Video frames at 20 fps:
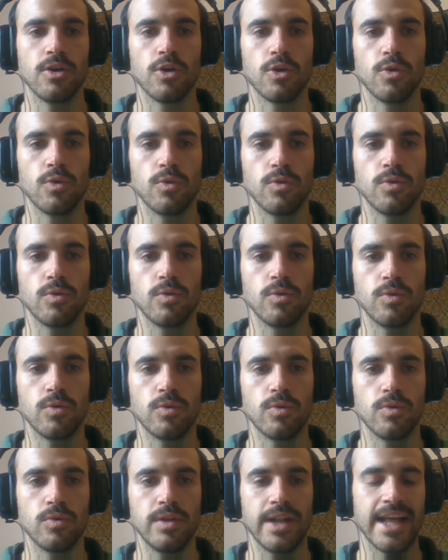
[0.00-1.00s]

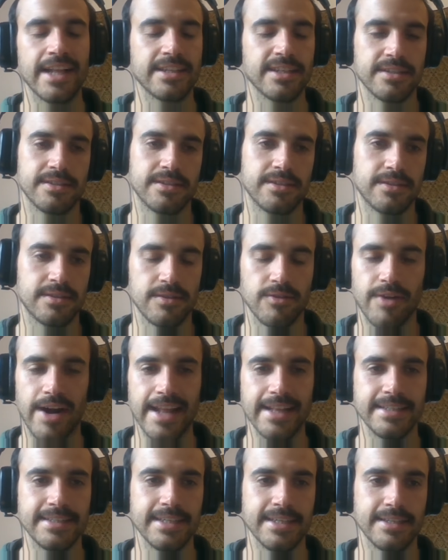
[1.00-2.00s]
who let us
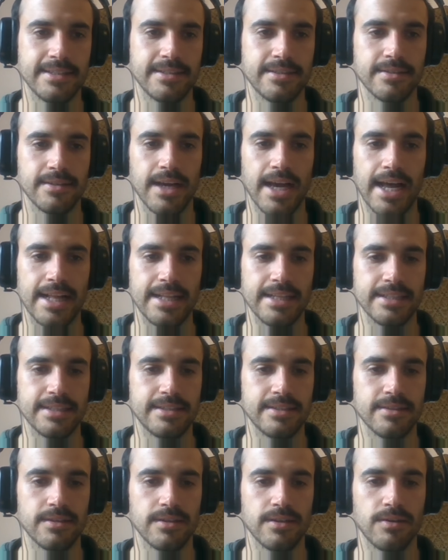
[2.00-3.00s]
rent it, and
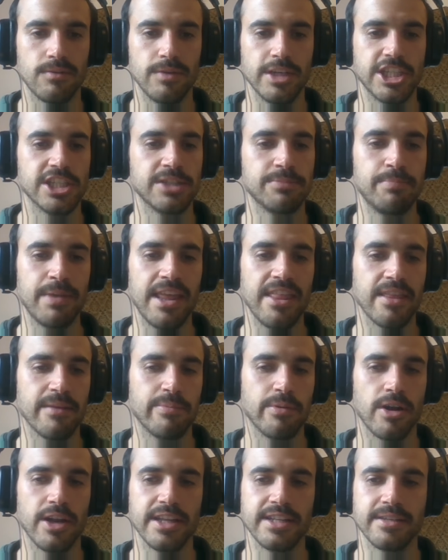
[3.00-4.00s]
we just bit the
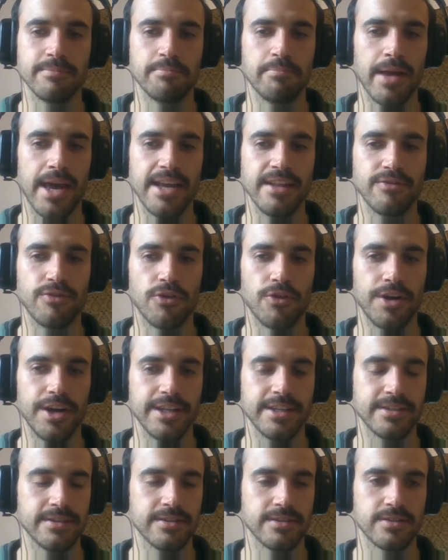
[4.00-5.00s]
bullet and paid for
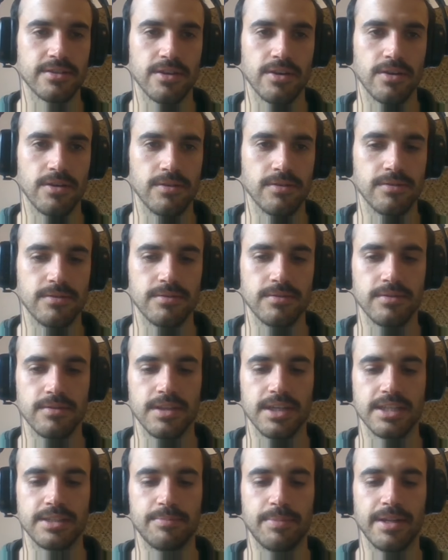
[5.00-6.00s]
it. So
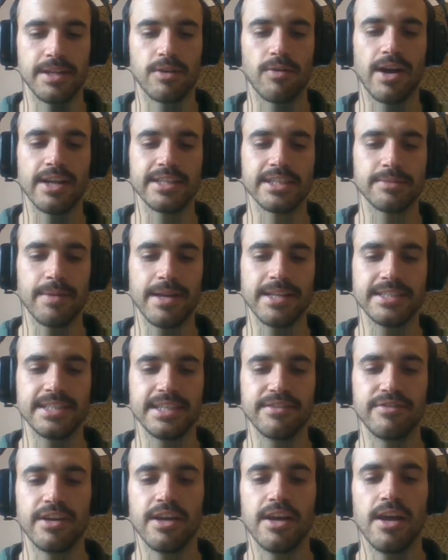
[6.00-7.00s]
it's been quite
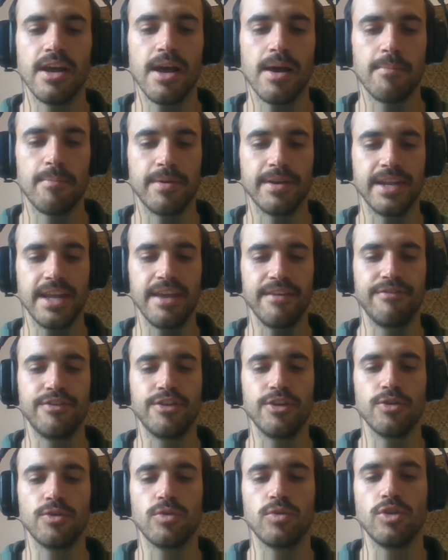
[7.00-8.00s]
expensive, but
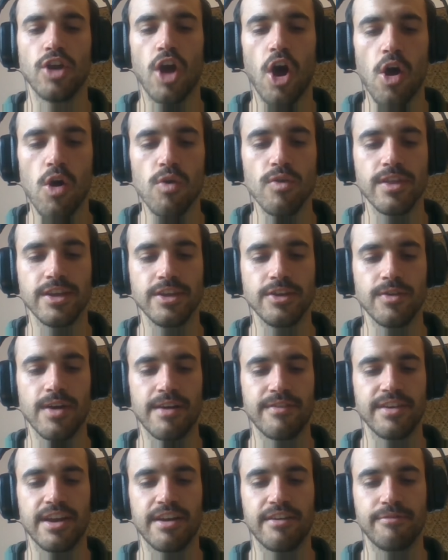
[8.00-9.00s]
if you know that you
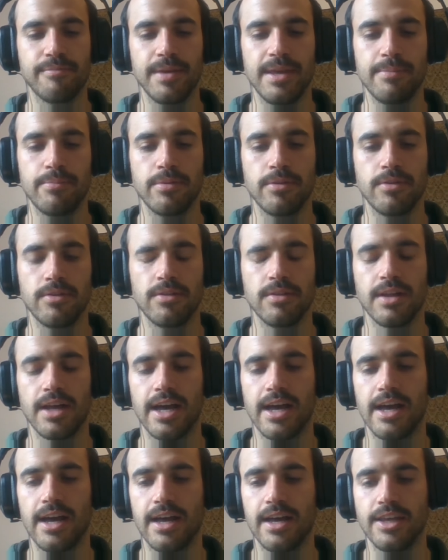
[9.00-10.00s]
have enough people,
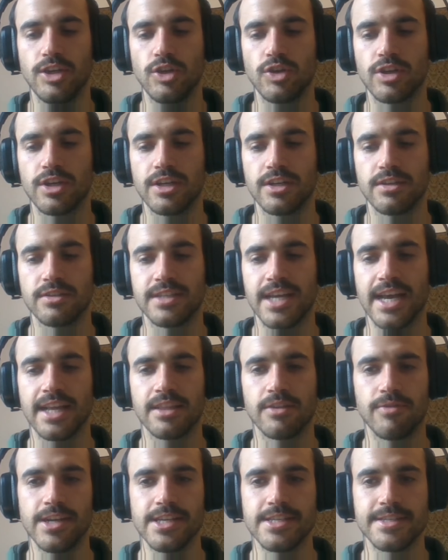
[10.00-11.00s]
you can take
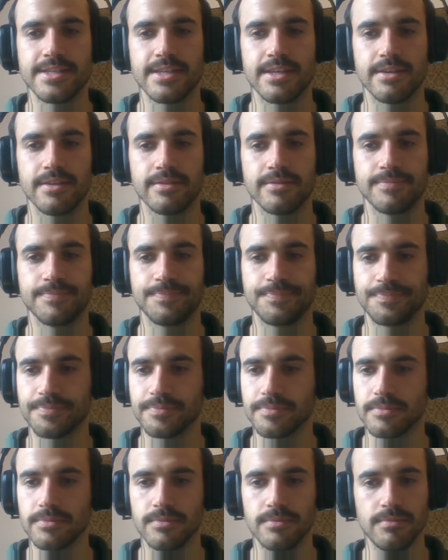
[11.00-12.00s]
the risk.
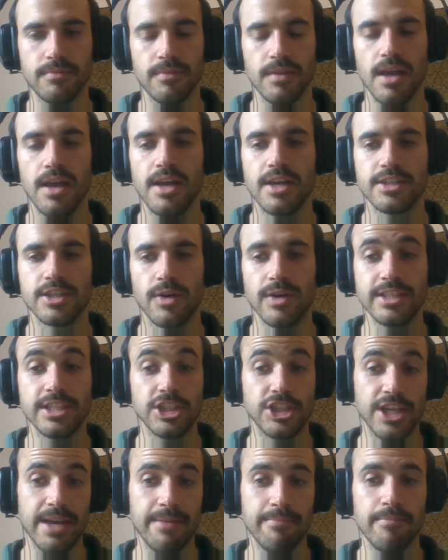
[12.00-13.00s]
So it's
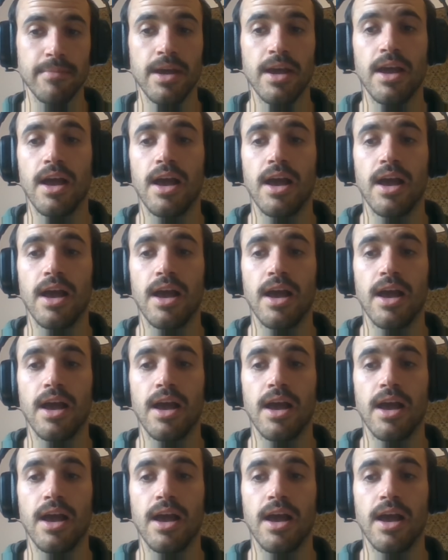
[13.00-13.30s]
a gym.